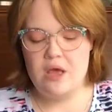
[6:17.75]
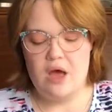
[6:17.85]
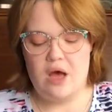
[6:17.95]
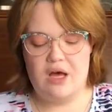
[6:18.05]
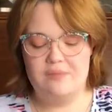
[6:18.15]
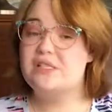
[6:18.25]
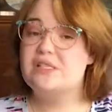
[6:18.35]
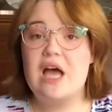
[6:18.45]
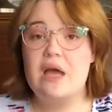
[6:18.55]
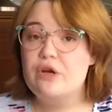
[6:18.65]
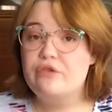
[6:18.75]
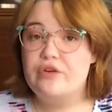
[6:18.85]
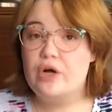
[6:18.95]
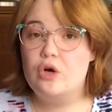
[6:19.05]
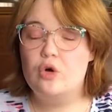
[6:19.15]

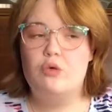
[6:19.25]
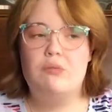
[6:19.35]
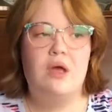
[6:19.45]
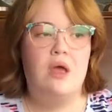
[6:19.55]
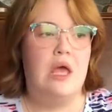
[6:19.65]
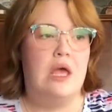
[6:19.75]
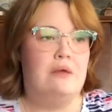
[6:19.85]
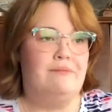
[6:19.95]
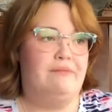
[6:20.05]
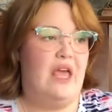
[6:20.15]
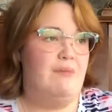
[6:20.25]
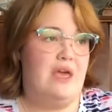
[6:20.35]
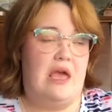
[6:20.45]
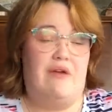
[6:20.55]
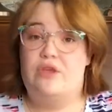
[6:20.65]
Styrofoam,
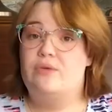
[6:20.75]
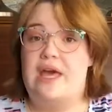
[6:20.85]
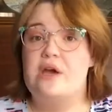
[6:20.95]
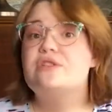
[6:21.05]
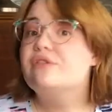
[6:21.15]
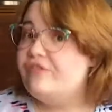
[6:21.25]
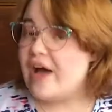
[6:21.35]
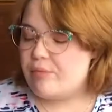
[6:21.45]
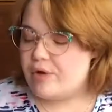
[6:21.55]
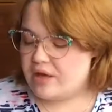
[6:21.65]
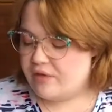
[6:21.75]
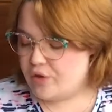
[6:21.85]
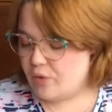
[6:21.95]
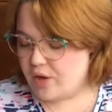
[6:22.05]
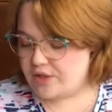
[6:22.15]
maybe a few layers of fabric if you
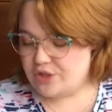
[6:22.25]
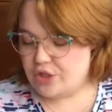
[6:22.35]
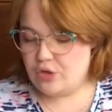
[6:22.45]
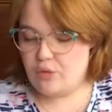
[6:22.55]
want to,